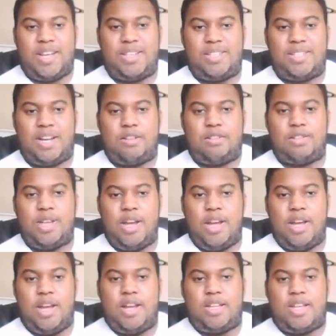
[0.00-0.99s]
Insider's
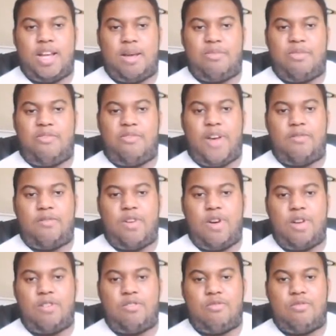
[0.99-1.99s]
top
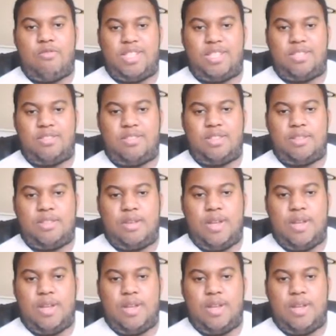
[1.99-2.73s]
500 wrestlers.